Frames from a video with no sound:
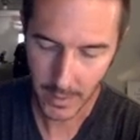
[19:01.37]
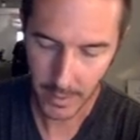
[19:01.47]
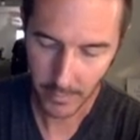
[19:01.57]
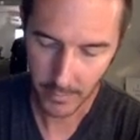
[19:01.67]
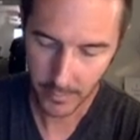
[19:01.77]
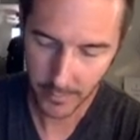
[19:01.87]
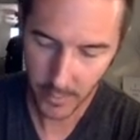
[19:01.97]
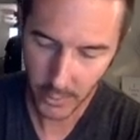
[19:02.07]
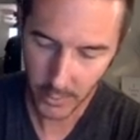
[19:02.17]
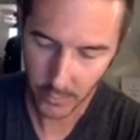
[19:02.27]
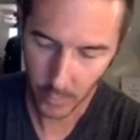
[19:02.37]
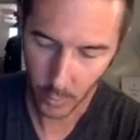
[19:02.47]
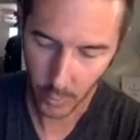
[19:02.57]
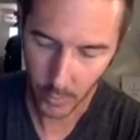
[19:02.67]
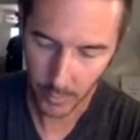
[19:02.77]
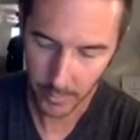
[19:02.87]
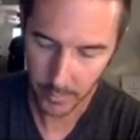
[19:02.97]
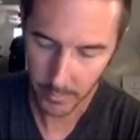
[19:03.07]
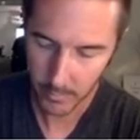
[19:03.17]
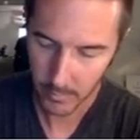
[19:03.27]
gave us a function to work with.
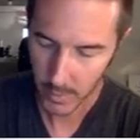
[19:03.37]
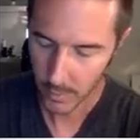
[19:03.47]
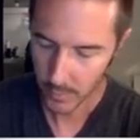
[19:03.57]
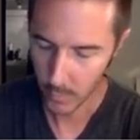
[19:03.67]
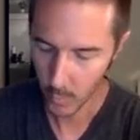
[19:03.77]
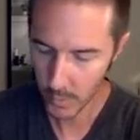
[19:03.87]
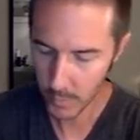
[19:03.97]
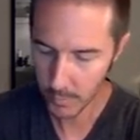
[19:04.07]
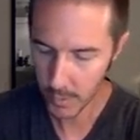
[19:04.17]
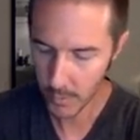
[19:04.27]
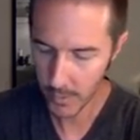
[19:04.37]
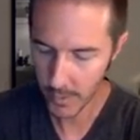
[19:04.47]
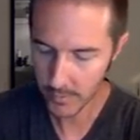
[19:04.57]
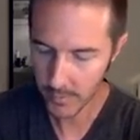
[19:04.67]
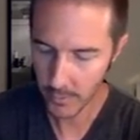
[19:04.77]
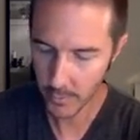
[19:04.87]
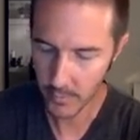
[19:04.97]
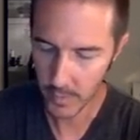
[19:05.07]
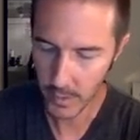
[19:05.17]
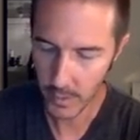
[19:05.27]
So we're going to plug our x values
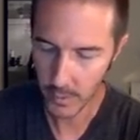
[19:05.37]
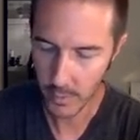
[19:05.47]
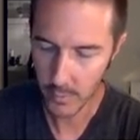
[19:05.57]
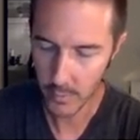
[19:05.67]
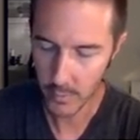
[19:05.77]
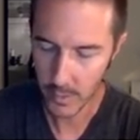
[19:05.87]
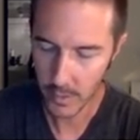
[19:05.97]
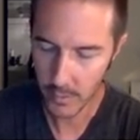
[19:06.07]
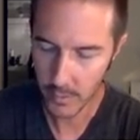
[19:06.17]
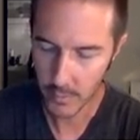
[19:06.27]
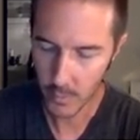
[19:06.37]
into here in order to calculate